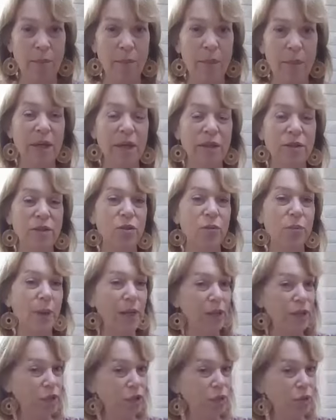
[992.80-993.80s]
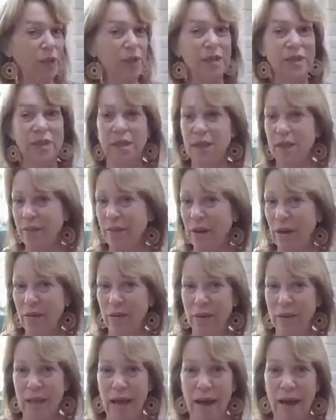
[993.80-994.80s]
because you made a choice to live
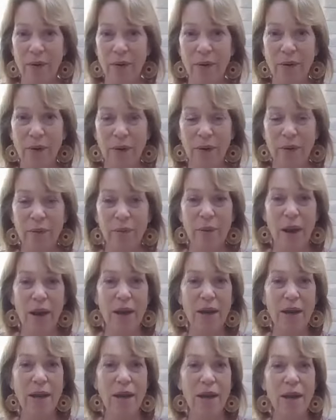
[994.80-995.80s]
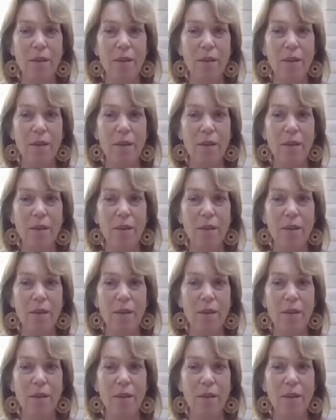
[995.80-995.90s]
out loud, right?